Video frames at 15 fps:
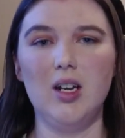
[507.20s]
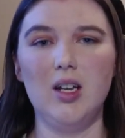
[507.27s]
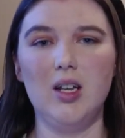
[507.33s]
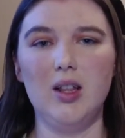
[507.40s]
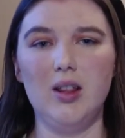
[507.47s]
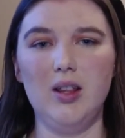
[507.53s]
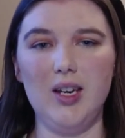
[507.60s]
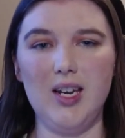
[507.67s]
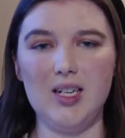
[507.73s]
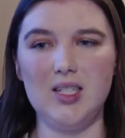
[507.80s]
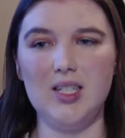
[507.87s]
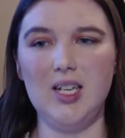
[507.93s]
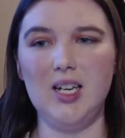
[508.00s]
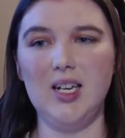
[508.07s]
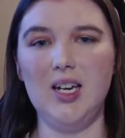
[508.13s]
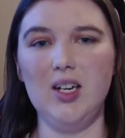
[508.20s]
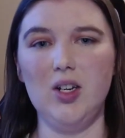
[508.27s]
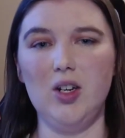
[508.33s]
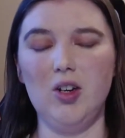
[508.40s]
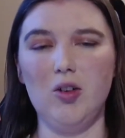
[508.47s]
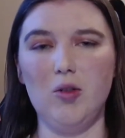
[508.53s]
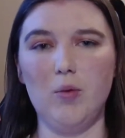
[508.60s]
the next thing they
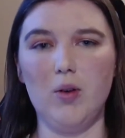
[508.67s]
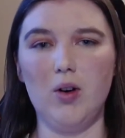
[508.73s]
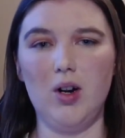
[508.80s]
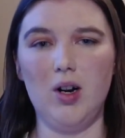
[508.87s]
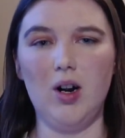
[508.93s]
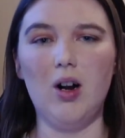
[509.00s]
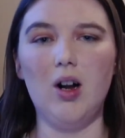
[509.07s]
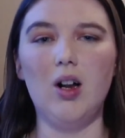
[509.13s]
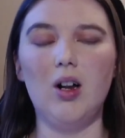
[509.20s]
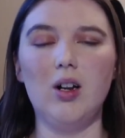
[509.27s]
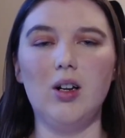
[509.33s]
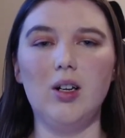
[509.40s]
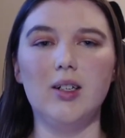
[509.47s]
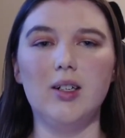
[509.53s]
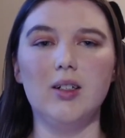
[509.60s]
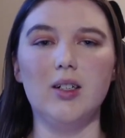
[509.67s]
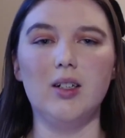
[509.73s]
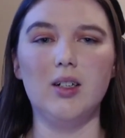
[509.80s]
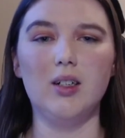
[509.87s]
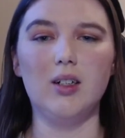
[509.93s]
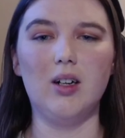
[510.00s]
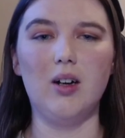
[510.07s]
knew, all
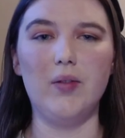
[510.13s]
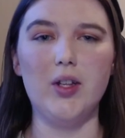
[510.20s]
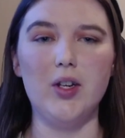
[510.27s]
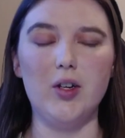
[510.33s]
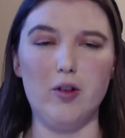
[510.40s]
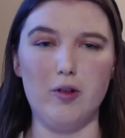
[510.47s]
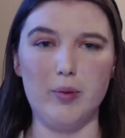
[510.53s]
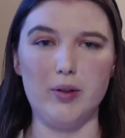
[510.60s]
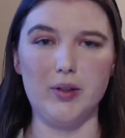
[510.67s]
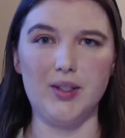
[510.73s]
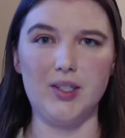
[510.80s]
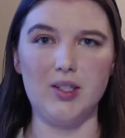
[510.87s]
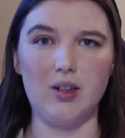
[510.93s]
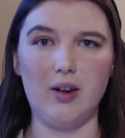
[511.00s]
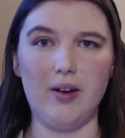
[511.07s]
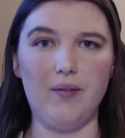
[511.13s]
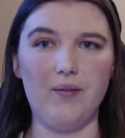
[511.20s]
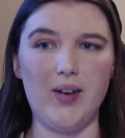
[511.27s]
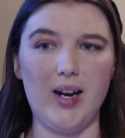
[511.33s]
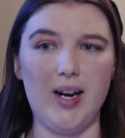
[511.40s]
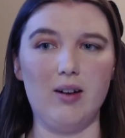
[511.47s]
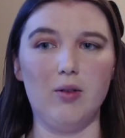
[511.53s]
of the nobles are on
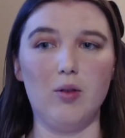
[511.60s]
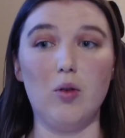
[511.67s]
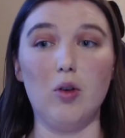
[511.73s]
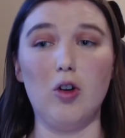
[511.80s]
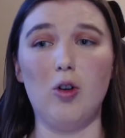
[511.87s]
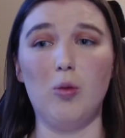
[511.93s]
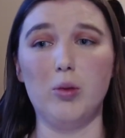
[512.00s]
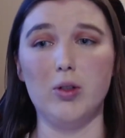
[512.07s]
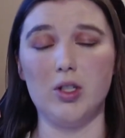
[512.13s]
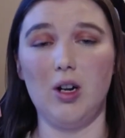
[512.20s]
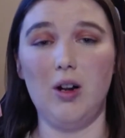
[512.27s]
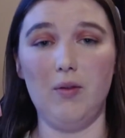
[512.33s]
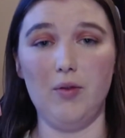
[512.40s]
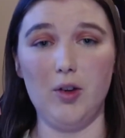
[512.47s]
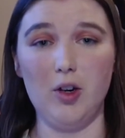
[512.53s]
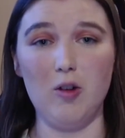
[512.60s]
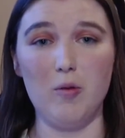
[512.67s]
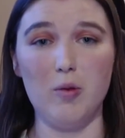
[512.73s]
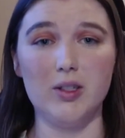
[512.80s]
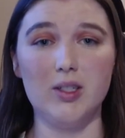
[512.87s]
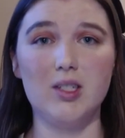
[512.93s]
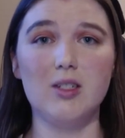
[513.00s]
fire, or almost all of the nobles.